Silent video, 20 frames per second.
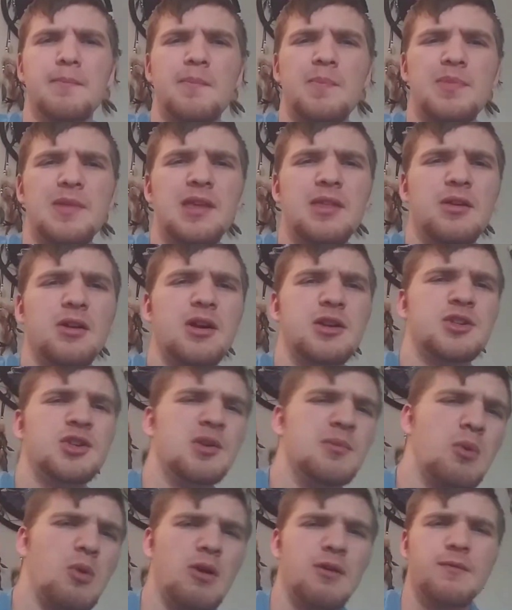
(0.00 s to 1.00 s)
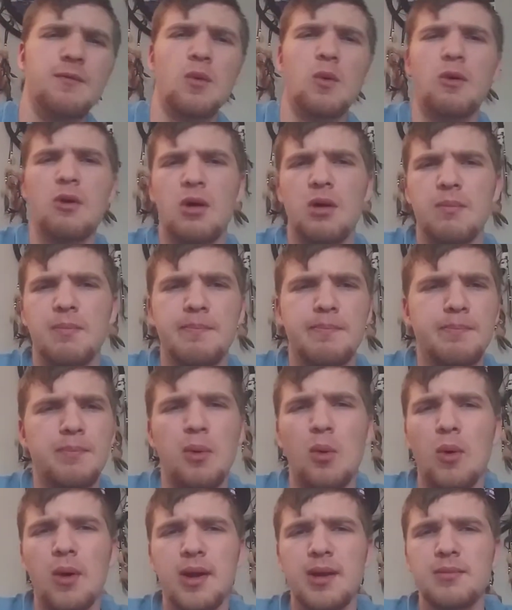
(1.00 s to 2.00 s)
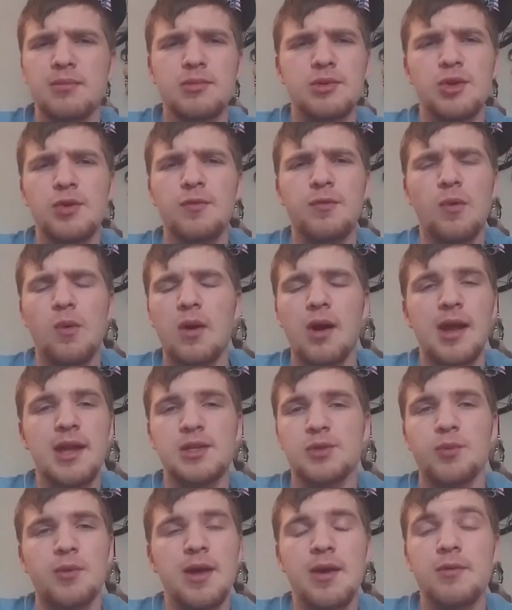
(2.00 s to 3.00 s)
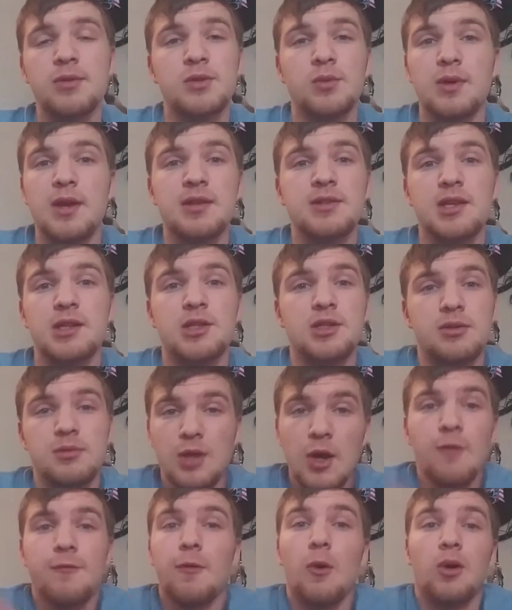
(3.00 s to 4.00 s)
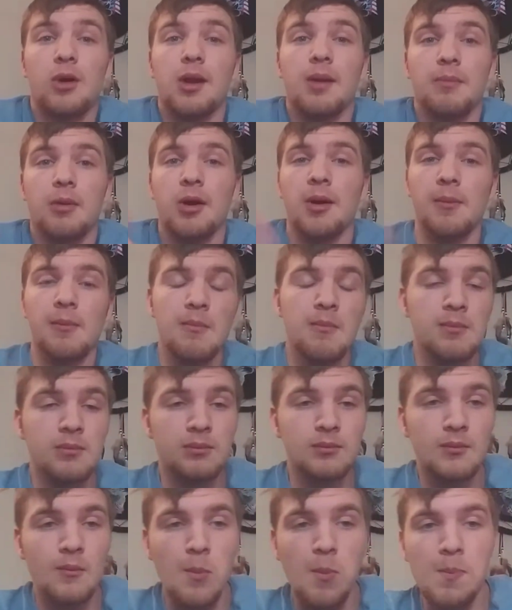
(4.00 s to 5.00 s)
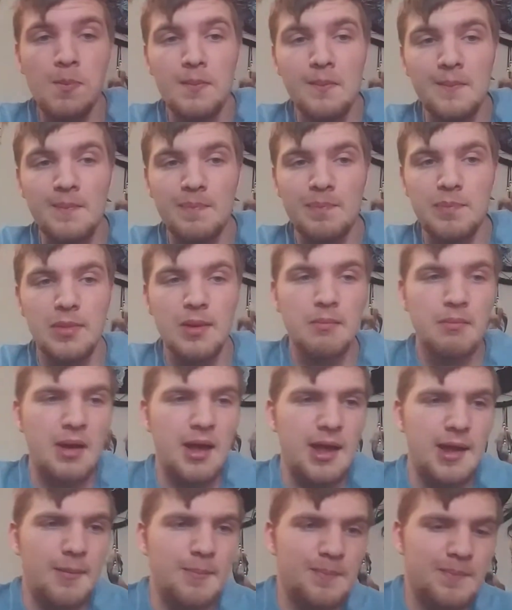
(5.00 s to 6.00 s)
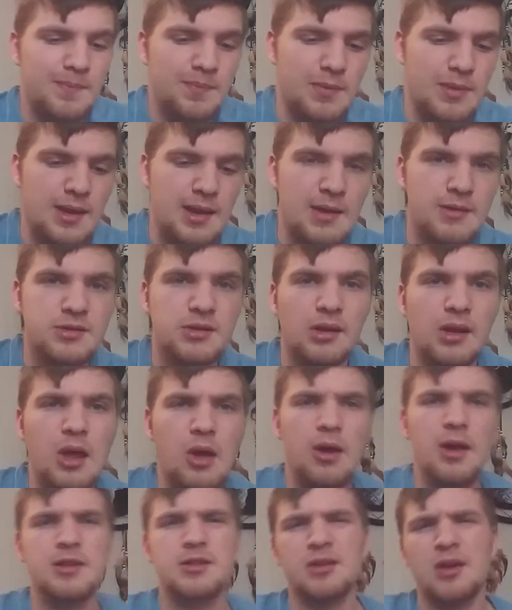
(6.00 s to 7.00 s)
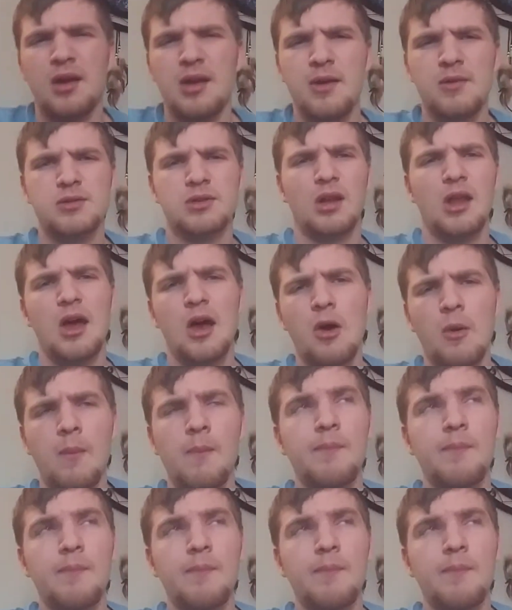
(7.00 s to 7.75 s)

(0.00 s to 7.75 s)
either a 2.4 or 0.24. It's a 2.4 number, but it was low.